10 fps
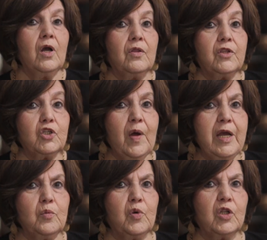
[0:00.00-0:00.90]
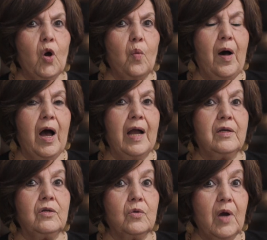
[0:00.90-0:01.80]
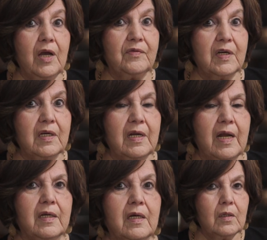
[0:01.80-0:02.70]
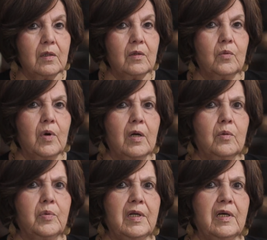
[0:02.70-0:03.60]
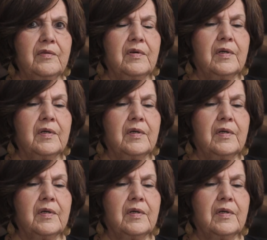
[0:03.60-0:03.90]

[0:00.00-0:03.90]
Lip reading: The train will go by New Haven, Connecticut, where we live.